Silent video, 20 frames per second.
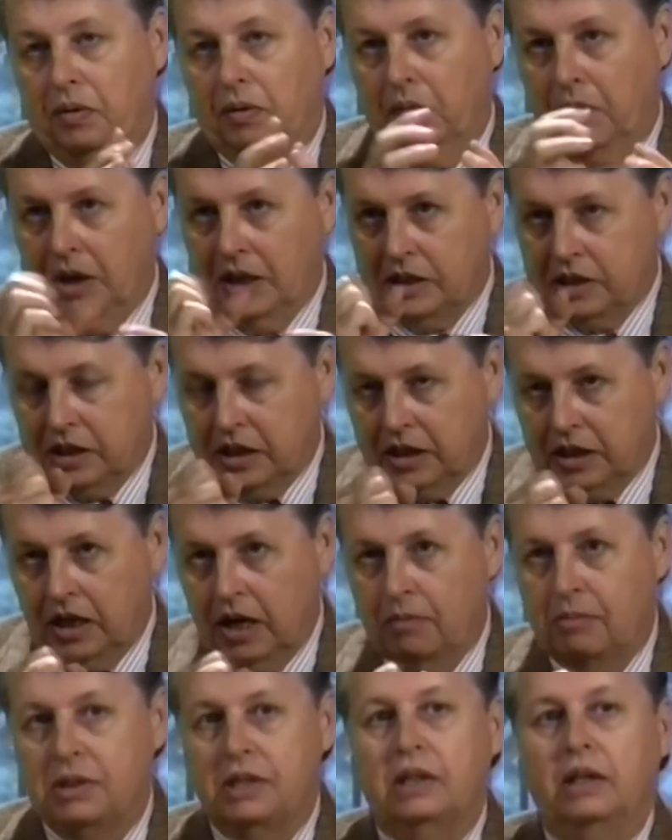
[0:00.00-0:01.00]
which
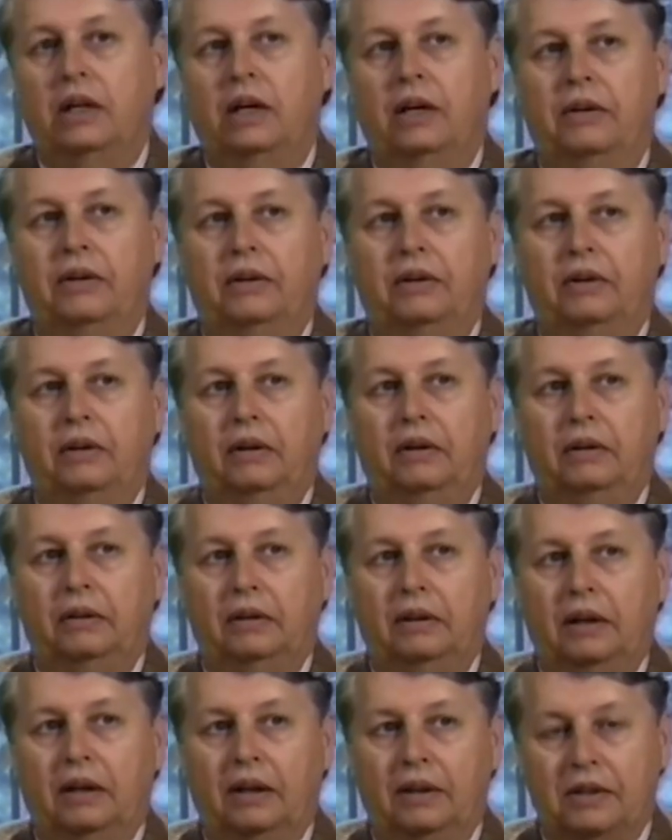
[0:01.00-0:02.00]
comes together
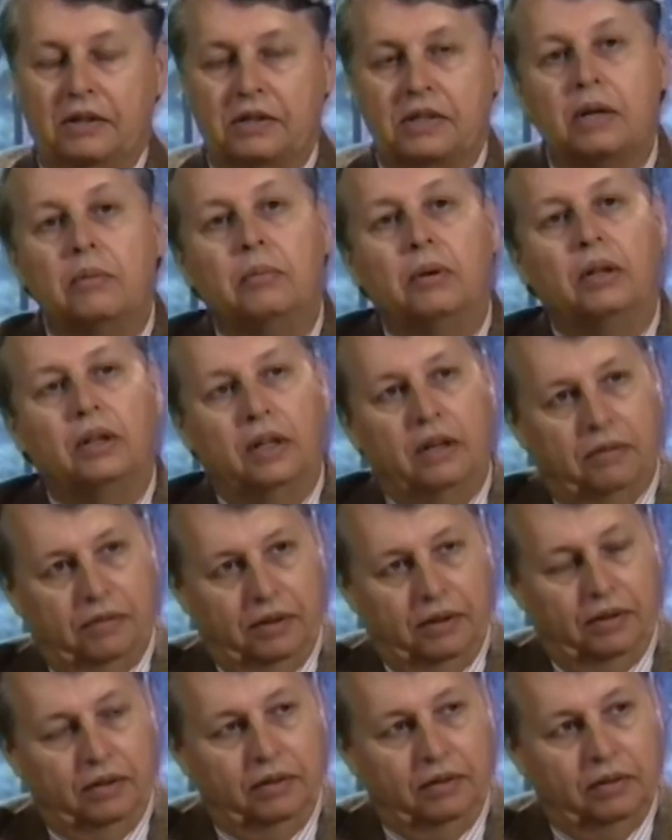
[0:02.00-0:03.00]
on the symbol
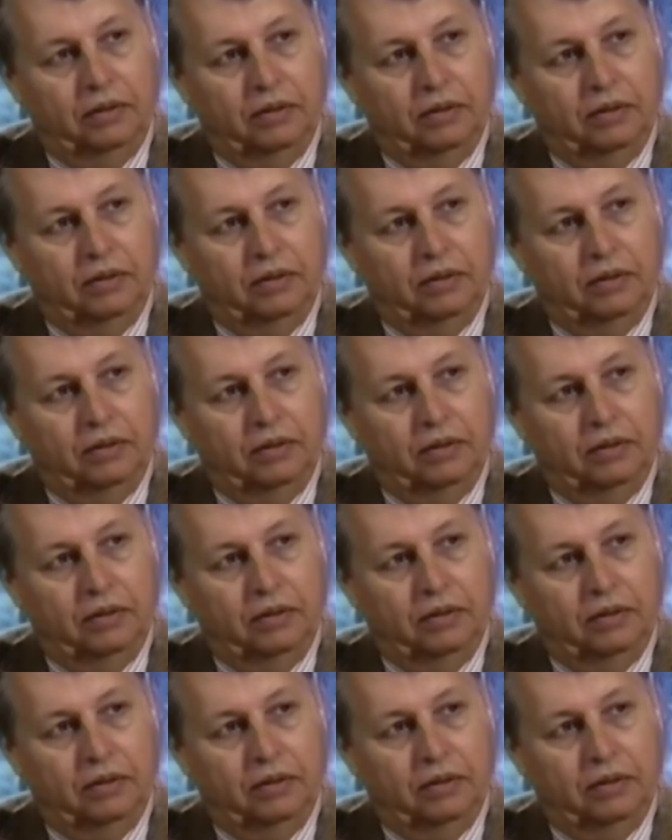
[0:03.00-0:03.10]
level,